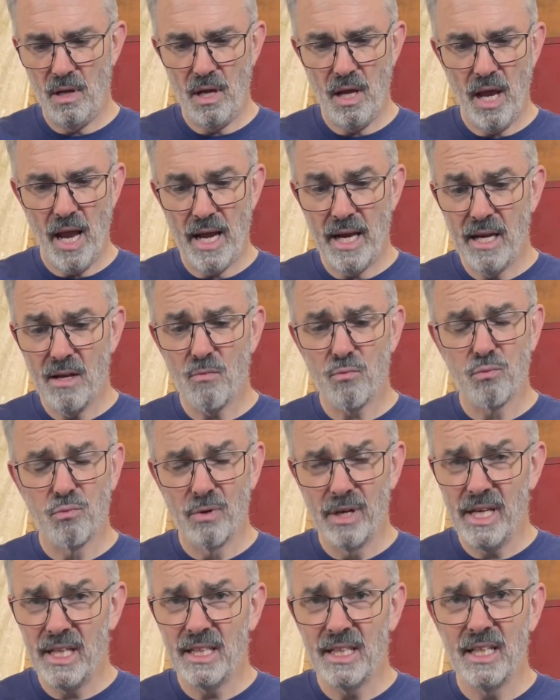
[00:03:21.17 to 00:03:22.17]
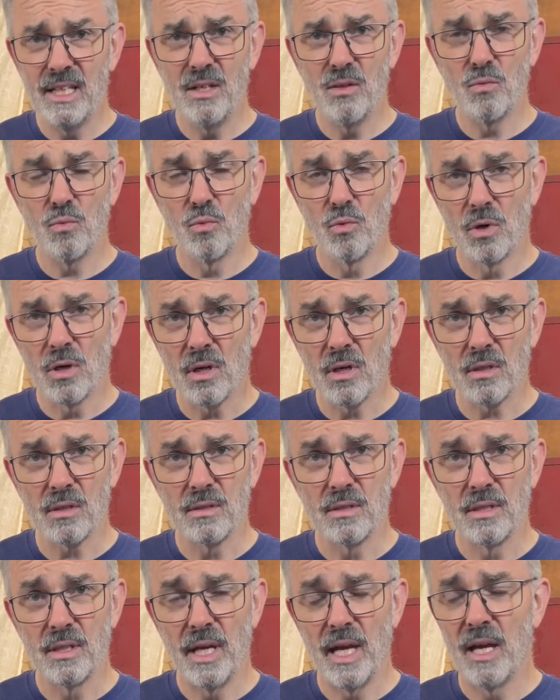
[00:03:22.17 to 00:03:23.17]
it really
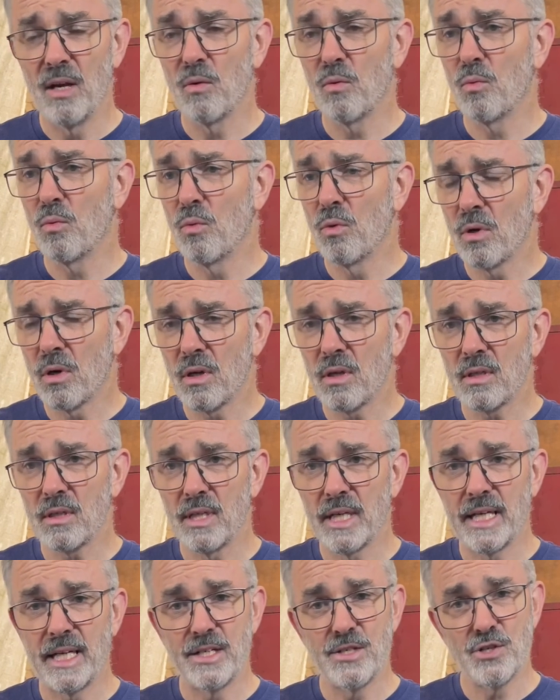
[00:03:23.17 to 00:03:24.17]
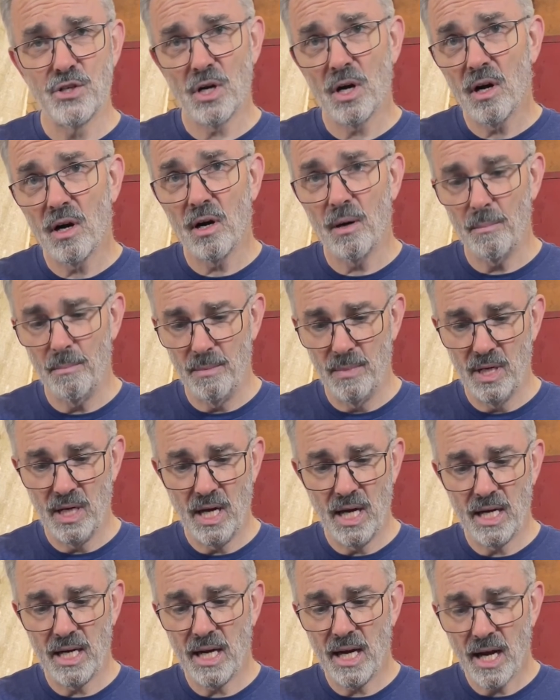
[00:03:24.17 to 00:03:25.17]
worked. It worked like a charm,
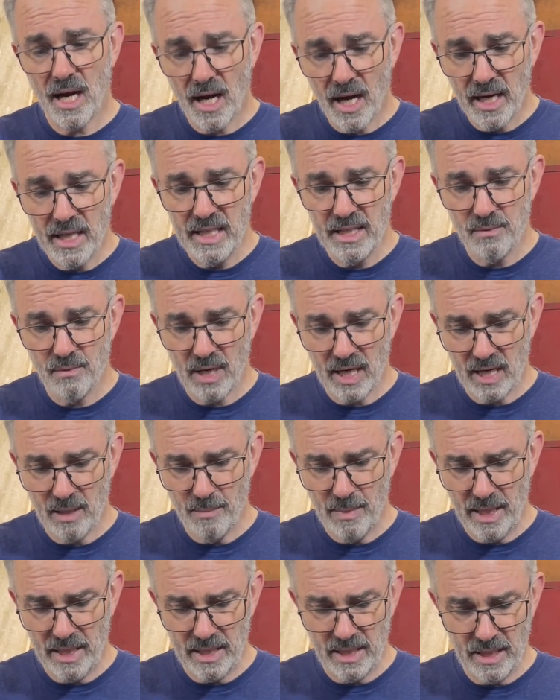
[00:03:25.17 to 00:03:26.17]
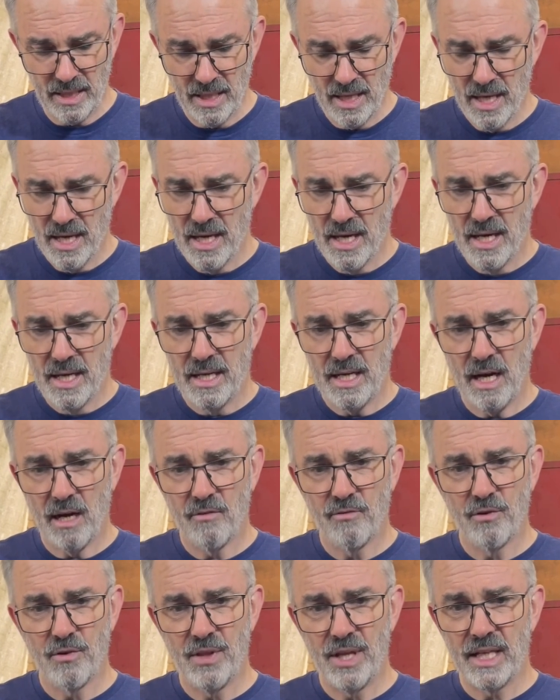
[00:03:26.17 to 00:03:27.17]
and I highly recommend it. Now,
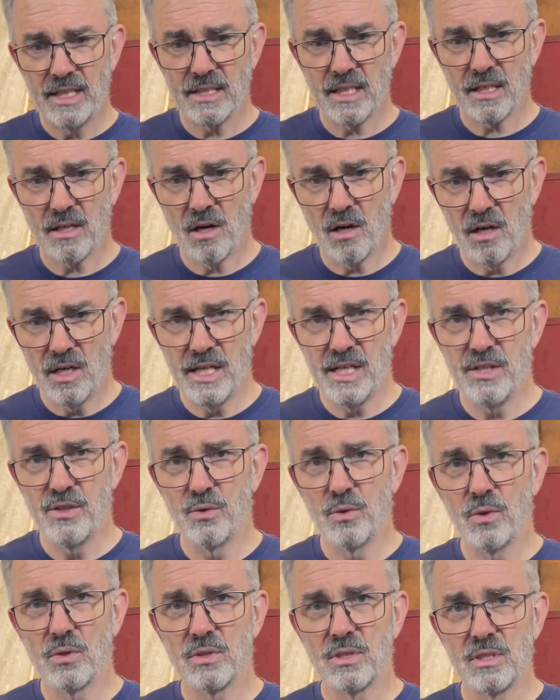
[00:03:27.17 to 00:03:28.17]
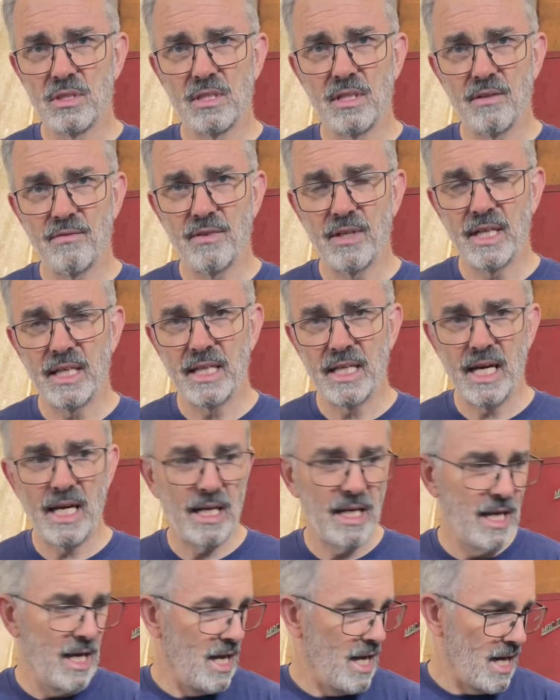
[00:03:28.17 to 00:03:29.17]
for things like hardy tools and stuff like that,
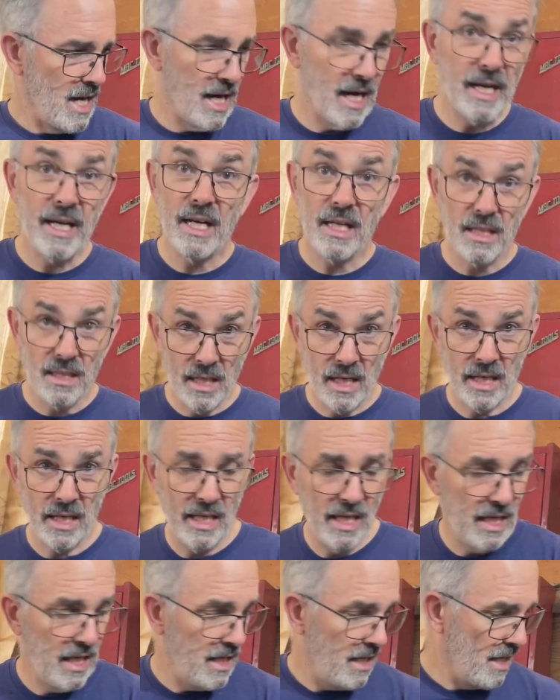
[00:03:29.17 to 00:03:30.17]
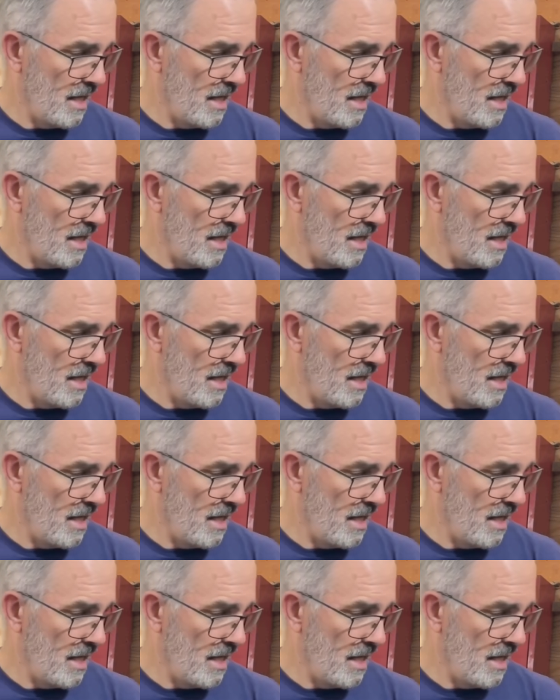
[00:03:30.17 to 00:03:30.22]
I got lucky